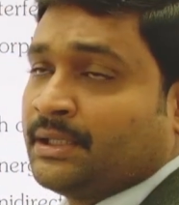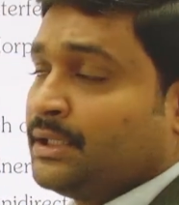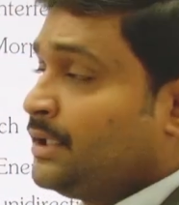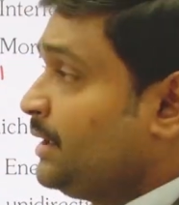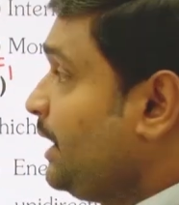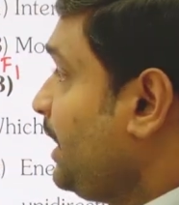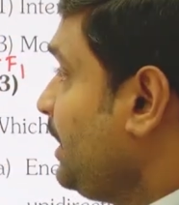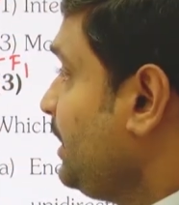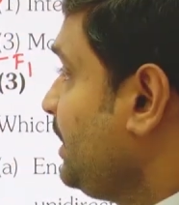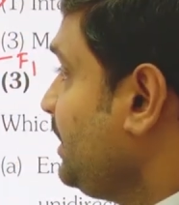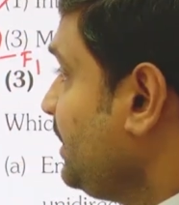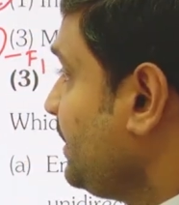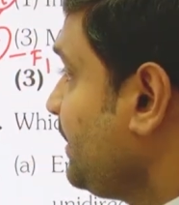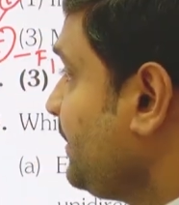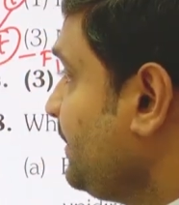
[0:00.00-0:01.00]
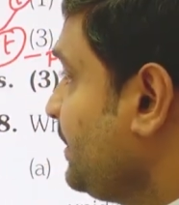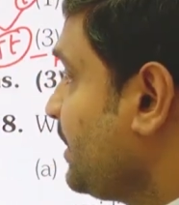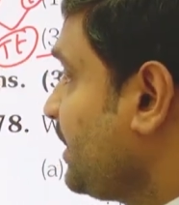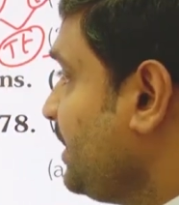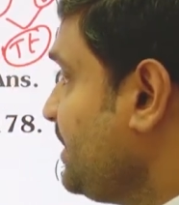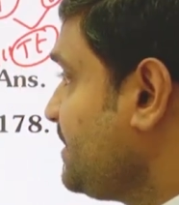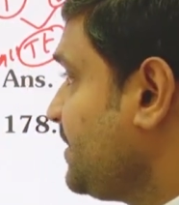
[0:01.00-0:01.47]
And here,
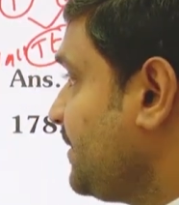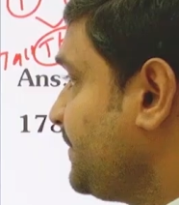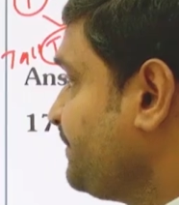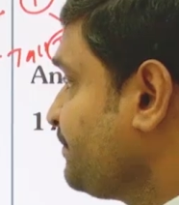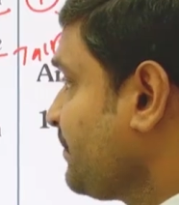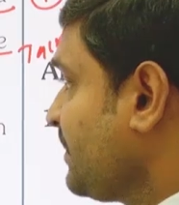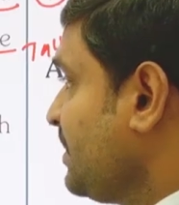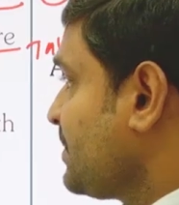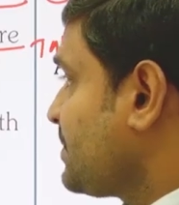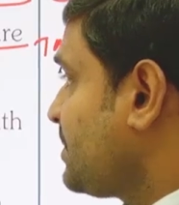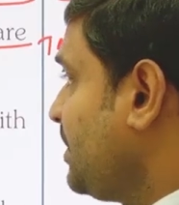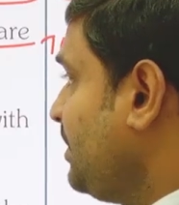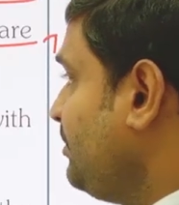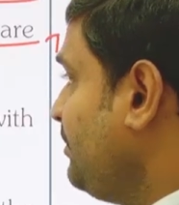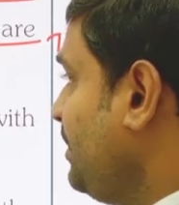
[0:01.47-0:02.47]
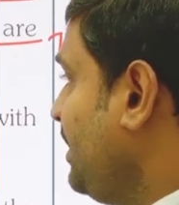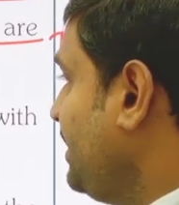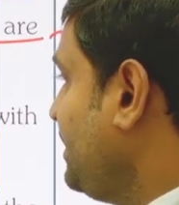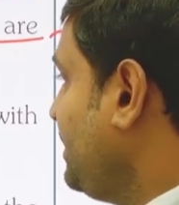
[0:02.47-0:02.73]
reason, stem height